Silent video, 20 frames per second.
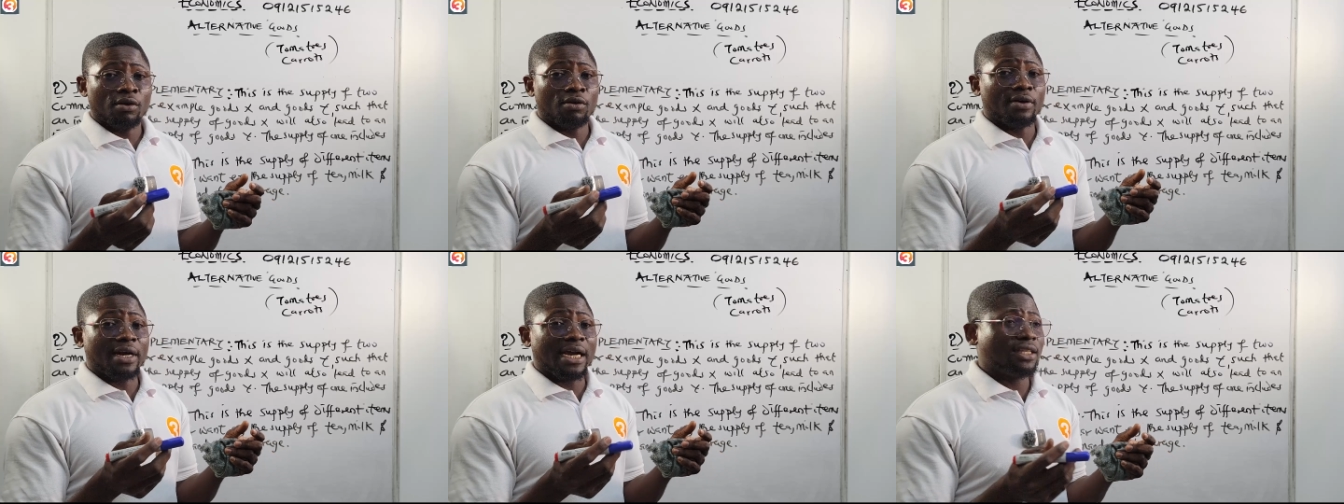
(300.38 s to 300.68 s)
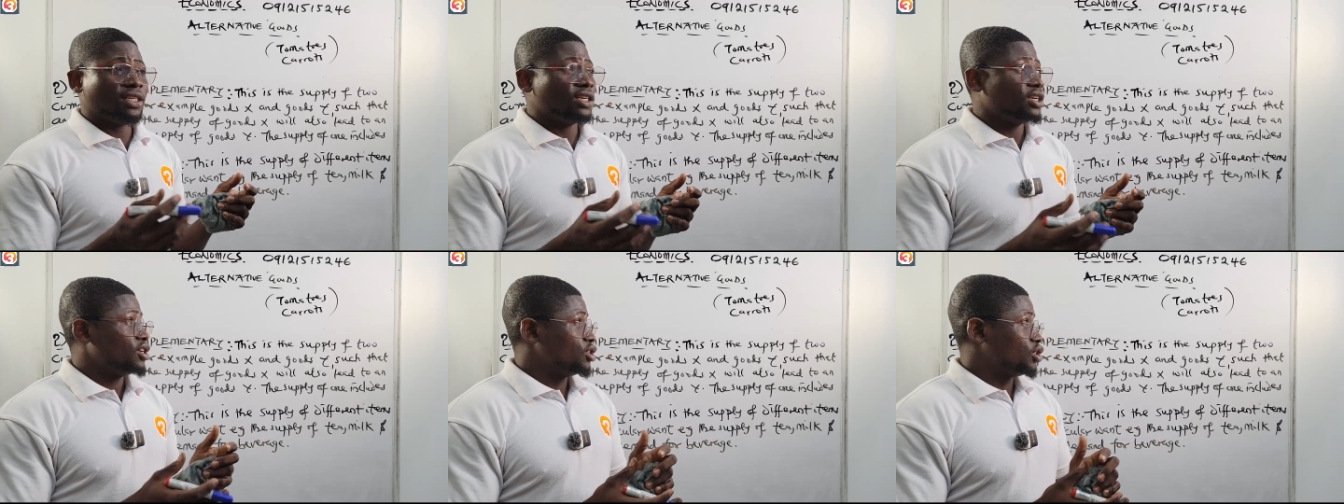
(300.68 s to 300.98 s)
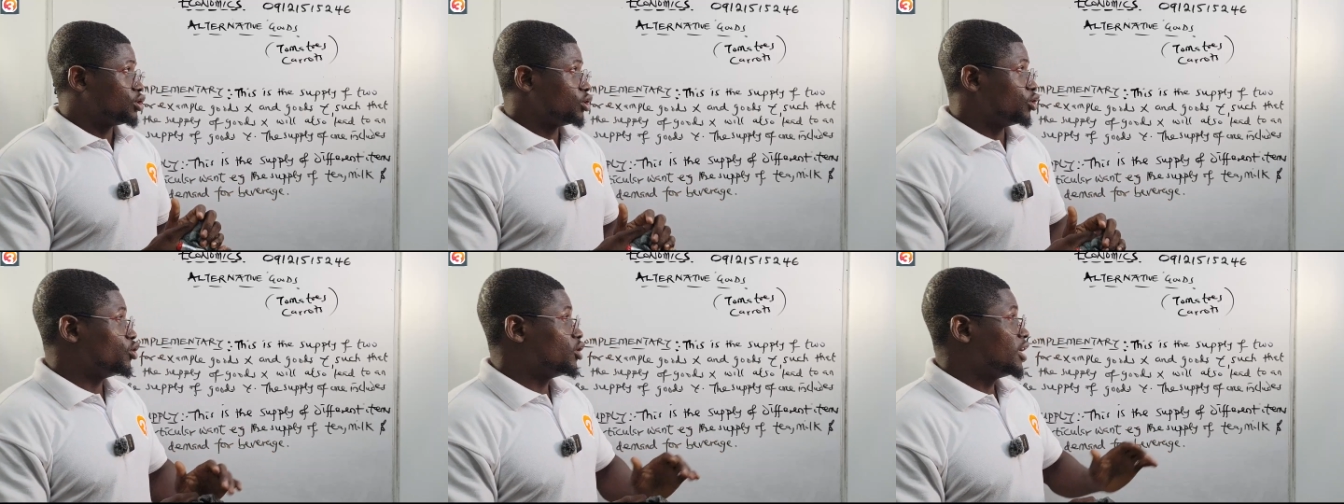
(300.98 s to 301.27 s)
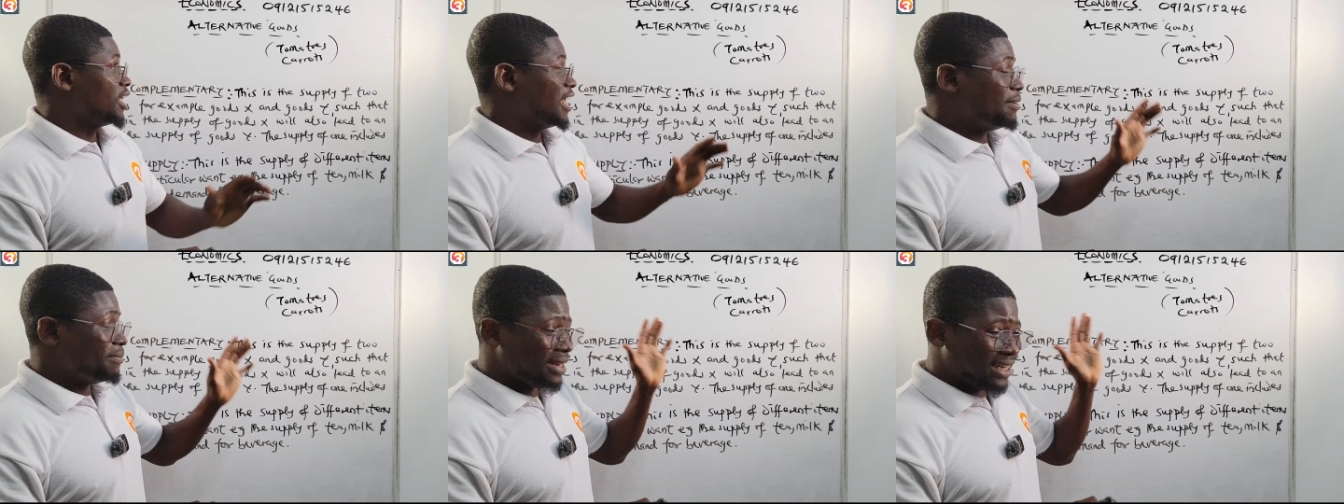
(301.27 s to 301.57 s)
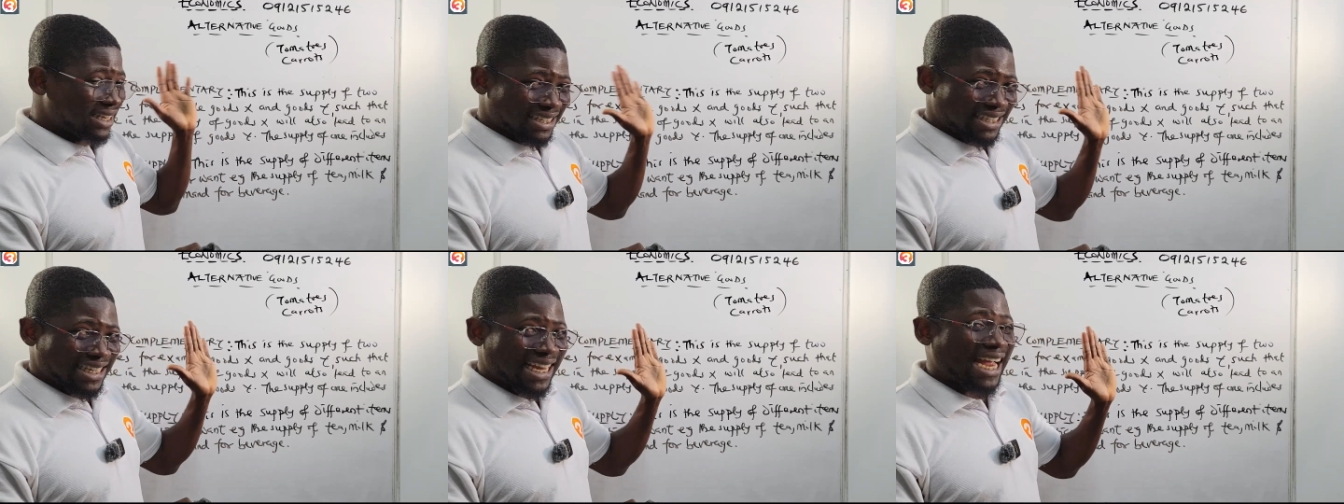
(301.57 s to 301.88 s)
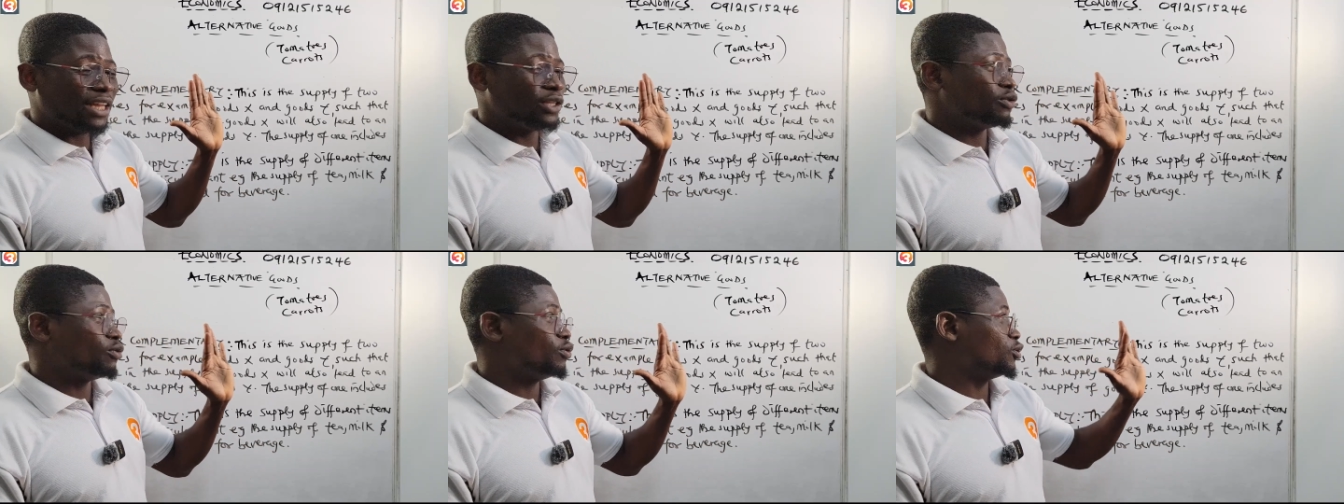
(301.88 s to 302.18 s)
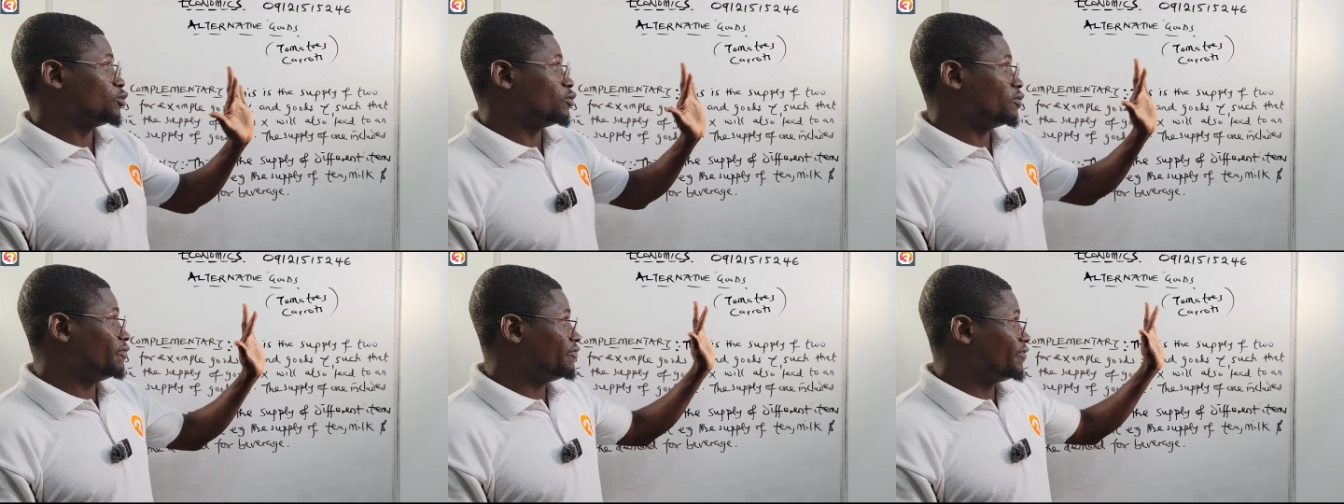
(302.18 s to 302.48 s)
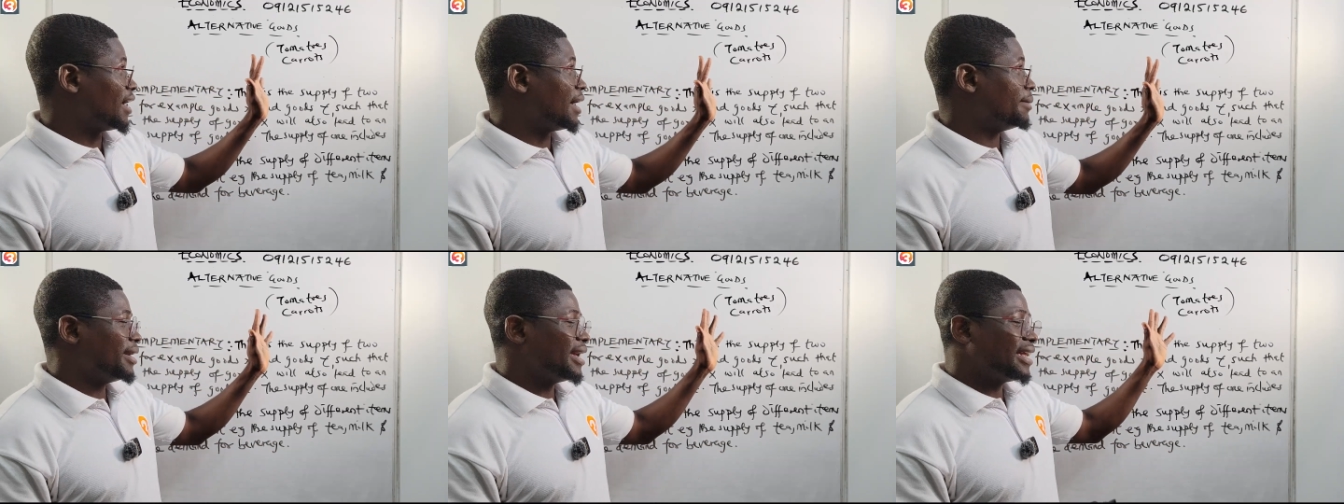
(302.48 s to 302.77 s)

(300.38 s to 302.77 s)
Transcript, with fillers: all right so you may decide to want to farm